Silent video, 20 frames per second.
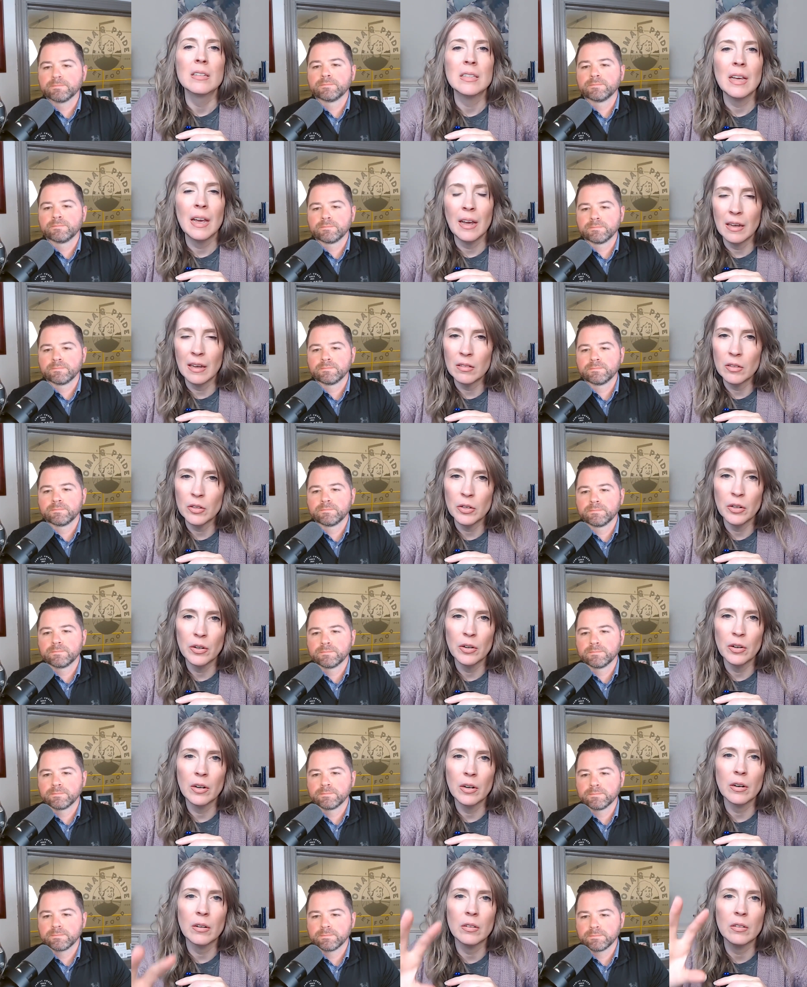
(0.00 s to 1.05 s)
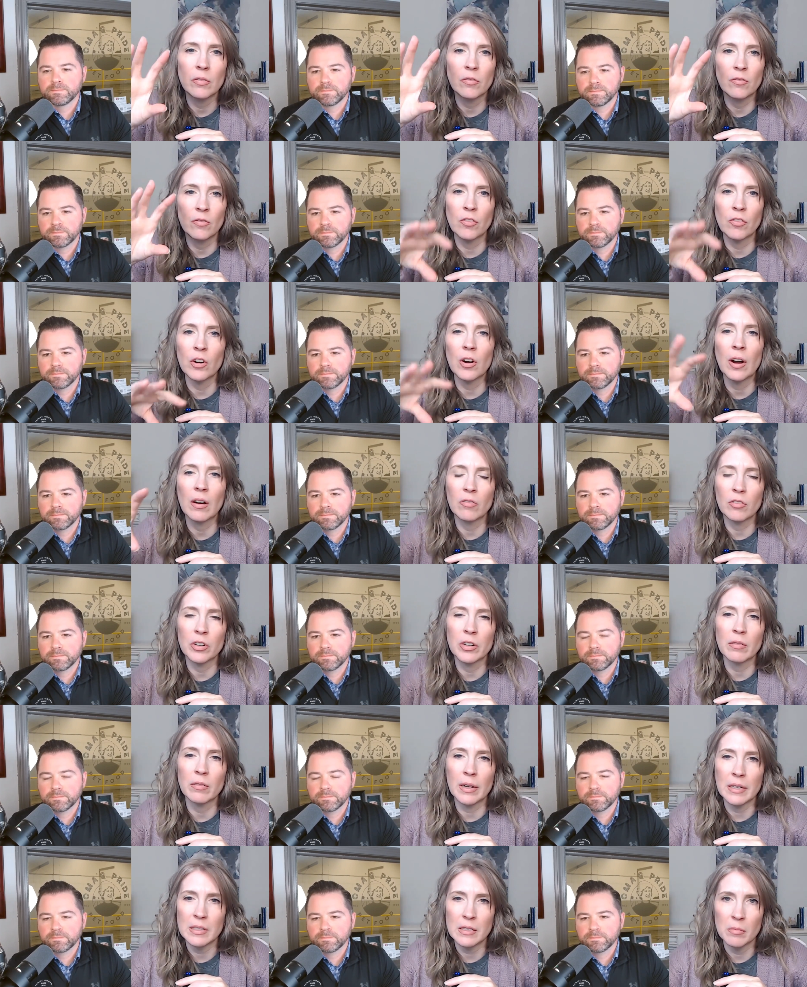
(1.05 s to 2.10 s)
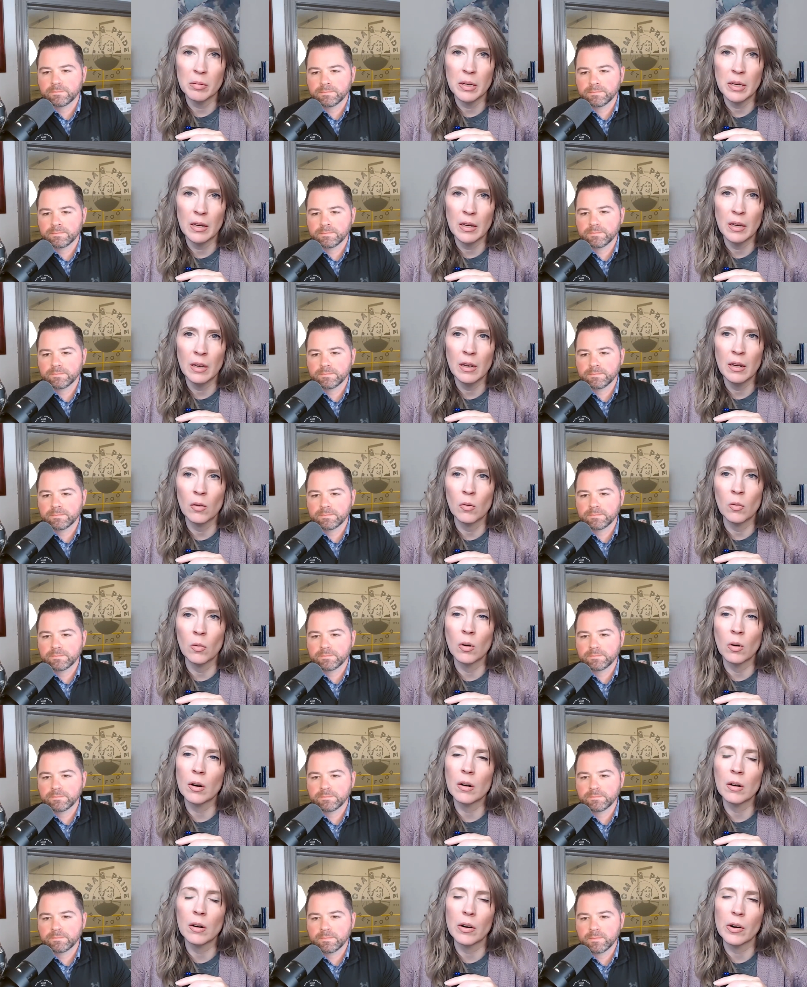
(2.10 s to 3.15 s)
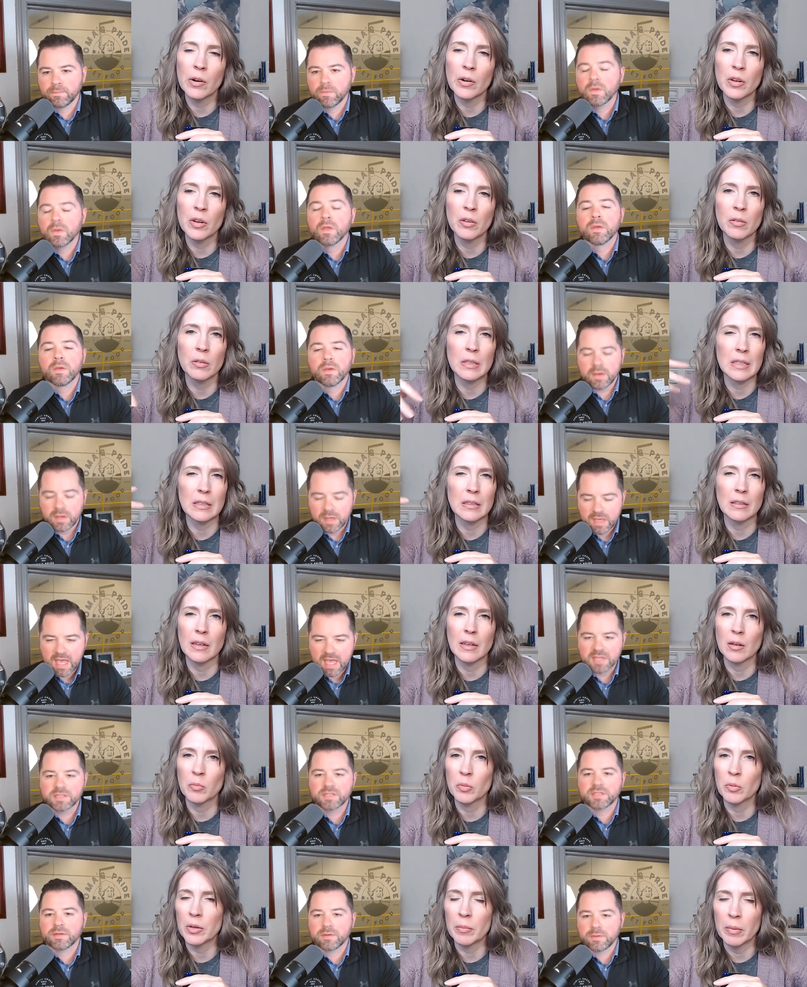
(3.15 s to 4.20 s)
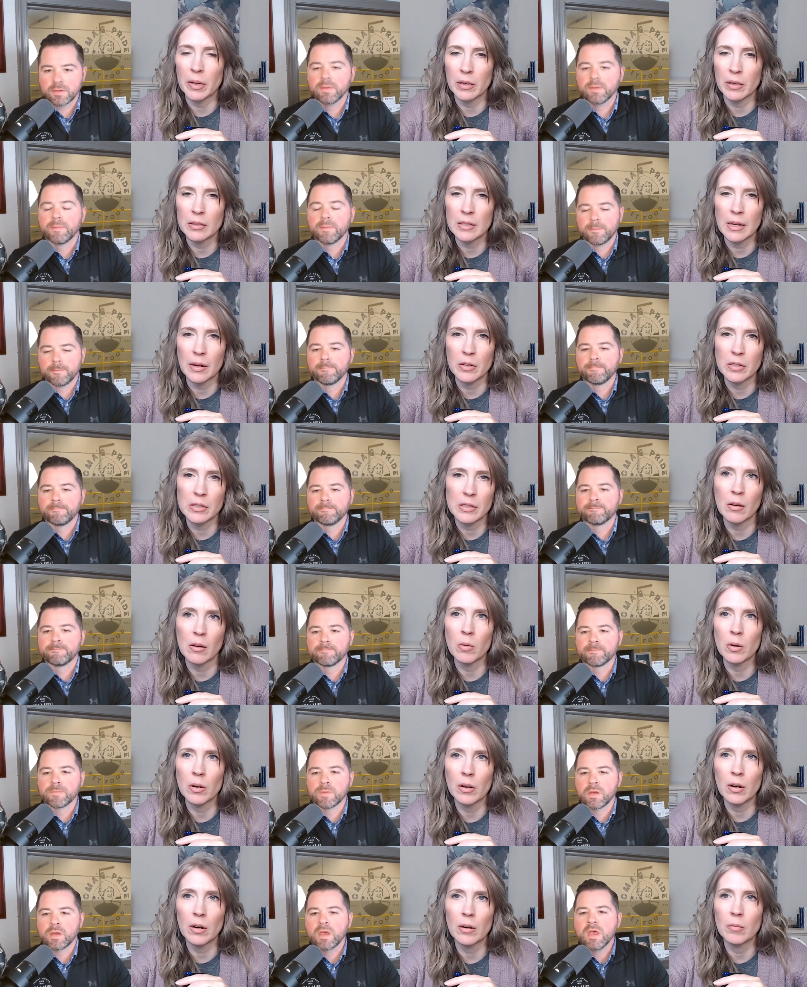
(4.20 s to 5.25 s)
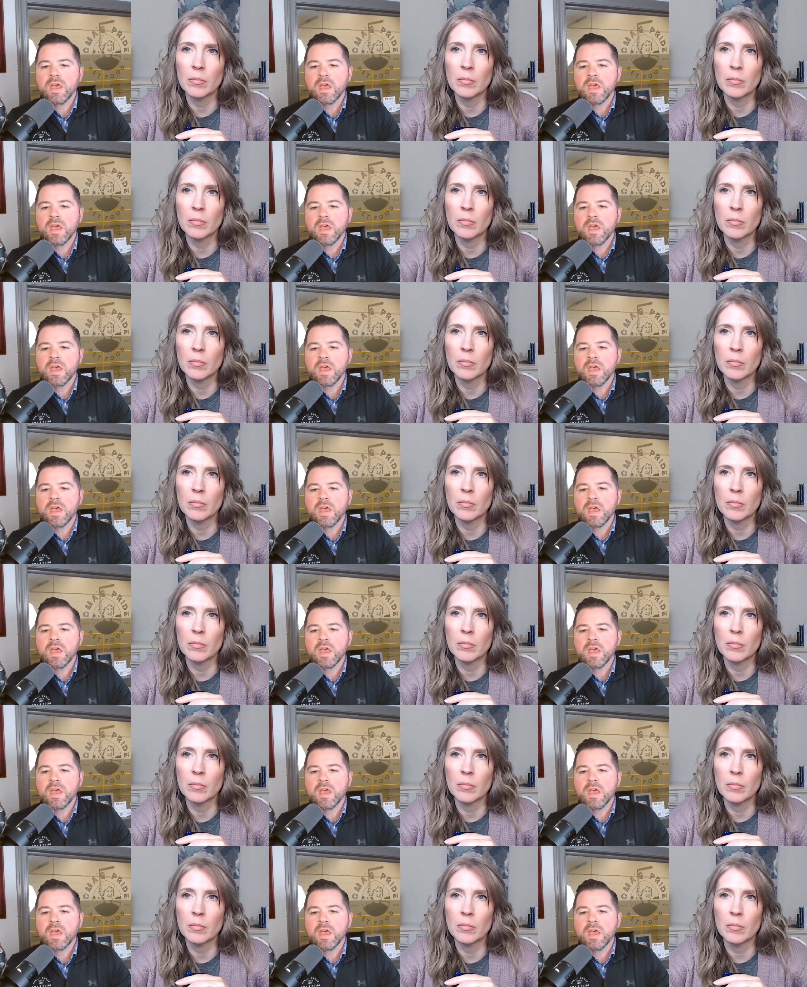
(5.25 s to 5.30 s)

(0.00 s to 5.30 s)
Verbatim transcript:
Speaker 1: tailored for every recipe, or are you using like a premix? How does that work?